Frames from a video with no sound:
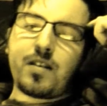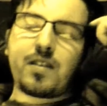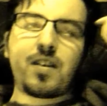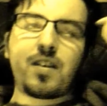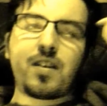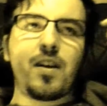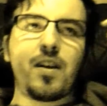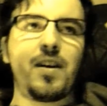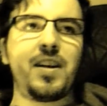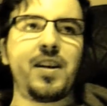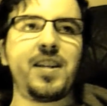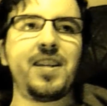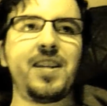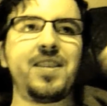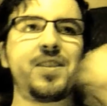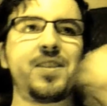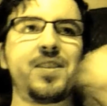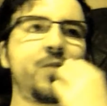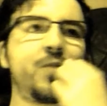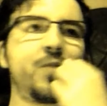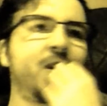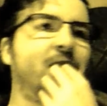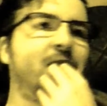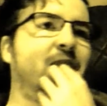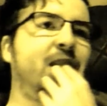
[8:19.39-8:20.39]
turning
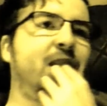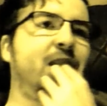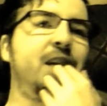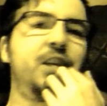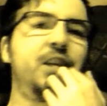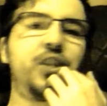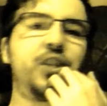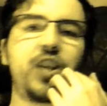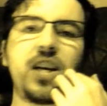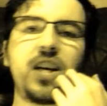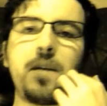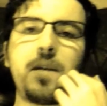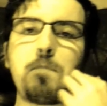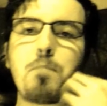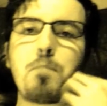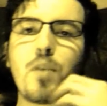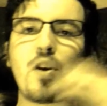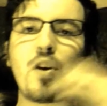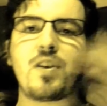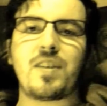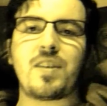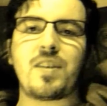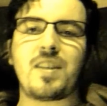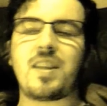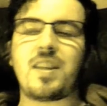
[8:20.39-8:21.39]
into a cliche and
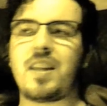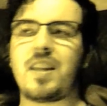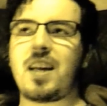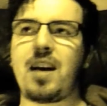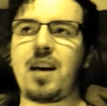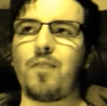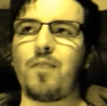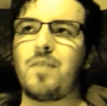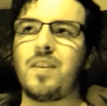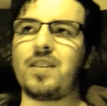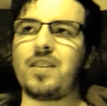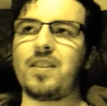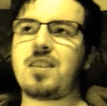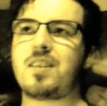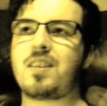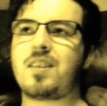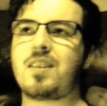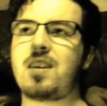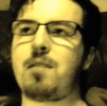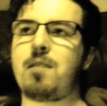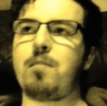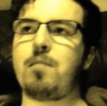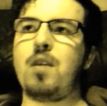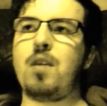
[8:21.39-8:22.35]
bursting out into some